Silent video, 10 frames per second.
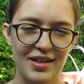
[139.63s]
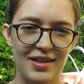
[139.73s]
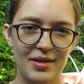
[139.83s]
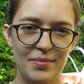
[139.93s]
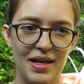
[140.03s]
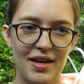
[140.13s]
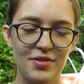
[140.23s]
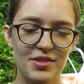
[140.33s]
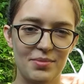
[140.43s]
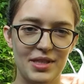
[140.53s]
after
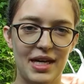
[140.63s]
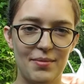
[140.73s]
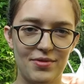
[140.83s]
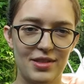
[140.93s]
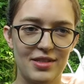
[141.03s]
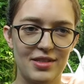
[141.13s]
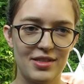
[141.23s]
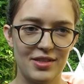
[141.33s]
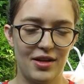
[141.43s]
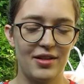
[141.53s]
some time, if
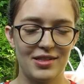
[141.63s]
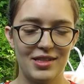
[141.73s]
it's not